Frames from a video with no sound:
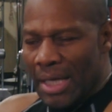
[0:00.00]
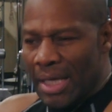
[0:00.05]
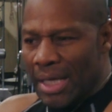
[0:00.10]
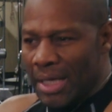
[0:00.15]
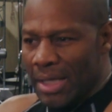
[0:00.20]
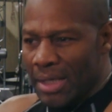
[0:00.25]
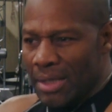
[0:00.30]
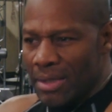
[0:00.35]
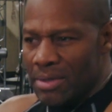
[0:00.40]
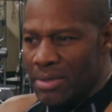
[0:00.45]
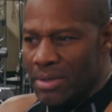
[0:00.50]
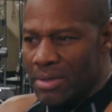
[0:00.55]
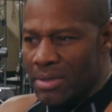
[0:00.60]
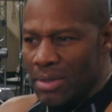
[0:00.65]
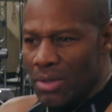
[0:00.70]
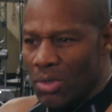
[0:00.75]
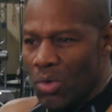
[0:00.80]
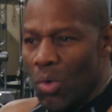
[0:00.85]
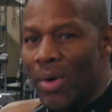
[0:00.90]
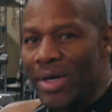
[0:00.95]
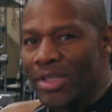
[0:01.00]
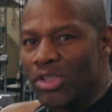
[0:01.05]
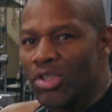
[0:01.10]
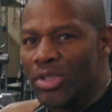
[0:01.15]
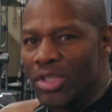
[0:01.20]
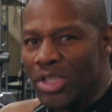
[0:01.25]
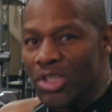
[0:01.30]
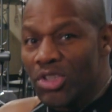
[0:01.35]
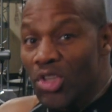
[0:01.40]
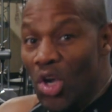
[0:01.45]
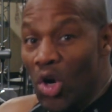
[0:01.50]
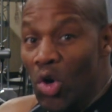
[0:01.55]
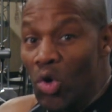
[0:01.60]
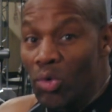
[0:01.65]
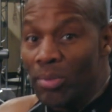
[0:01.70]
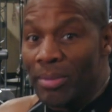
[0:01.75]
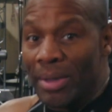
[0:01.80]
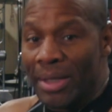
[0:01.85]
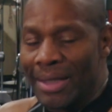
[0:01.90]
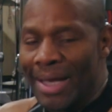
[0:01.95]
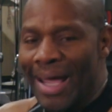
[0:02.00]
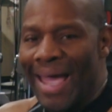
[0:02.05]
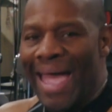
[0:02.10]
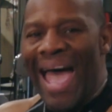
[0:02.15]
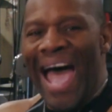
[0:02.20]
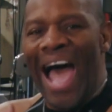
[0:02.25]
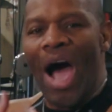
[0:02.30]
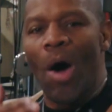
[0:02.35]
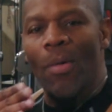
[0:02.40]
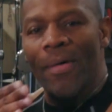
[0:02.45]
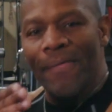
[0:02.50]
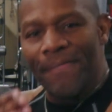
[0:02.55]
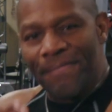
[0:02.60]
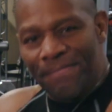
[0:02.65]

is going to determine how